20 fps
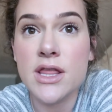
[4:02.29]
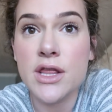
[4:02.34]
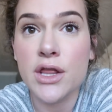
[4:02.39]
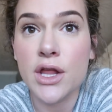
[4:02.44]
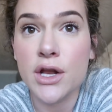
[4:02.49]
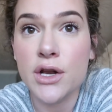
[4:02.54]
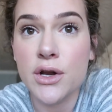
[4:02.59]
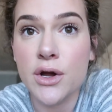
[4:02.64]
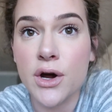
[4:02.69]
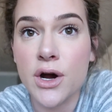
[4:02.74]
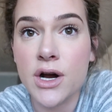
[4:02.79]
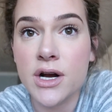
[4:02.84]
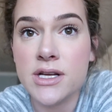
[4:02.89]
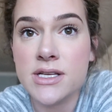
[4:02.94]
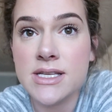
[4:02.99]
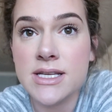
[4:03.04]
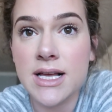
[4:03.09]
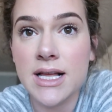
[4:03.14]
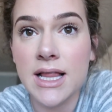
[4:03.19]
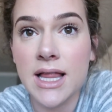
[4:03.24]
the
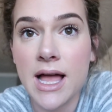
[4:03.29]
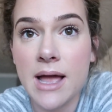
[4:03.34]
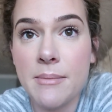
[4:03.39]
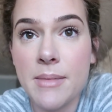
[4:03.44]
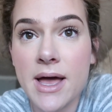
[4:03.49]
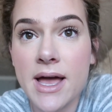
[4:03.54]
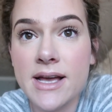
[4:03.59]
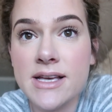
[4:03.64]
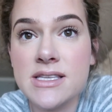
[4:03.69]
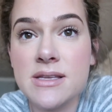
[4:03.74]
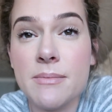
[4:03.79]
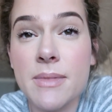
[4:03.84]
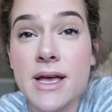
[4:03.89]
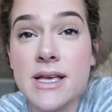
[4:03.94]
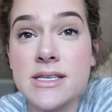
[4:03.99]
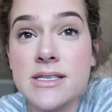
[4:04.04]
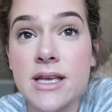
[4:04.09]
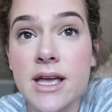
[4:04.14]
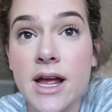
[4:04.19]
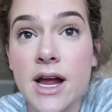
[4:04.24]
NARS Climax
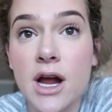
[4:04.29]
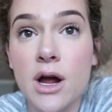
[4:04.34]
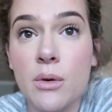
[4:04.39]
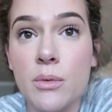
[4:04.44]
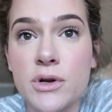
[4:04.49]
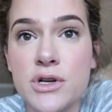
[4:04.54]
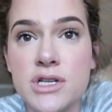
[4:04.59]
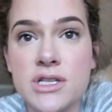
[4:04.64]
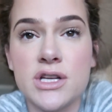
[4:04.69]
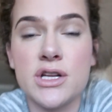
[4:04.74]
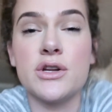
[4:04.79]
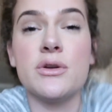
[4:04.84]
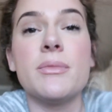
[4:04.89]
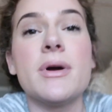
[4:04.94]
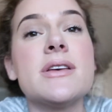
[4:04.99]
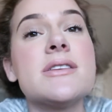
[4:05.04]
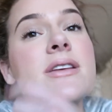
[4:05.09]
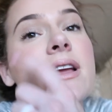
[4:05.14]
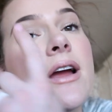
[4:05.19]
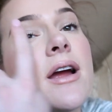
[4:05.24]
mascara, which is a new
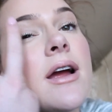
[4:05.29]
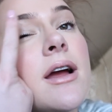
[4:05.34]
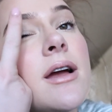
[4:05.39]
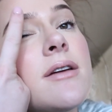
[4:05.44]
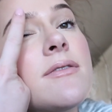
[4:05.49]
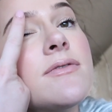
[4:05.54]
mascara.